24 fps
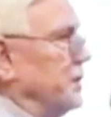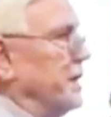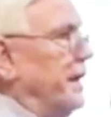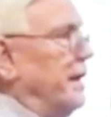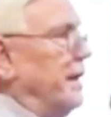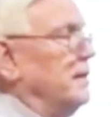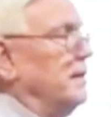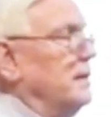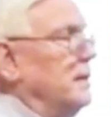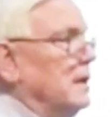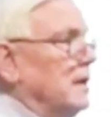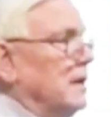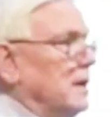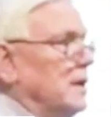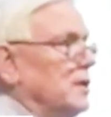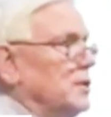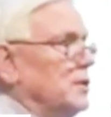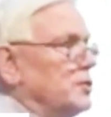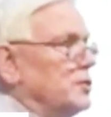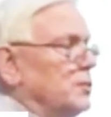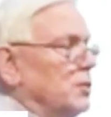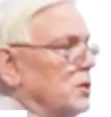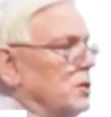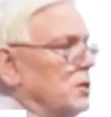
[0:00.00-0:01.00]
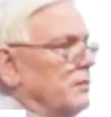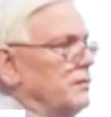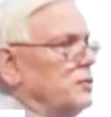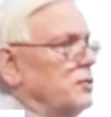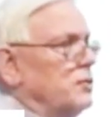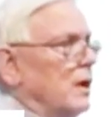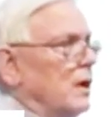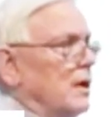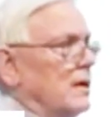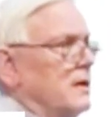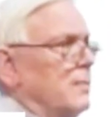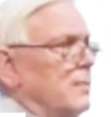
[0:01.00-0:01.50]
can sort of
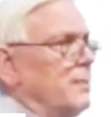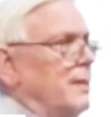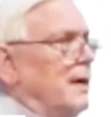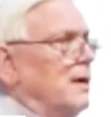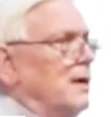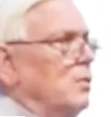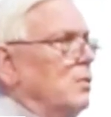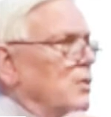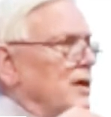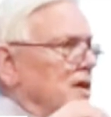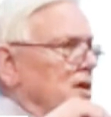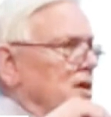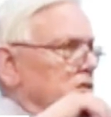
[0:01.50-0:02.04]
talk about what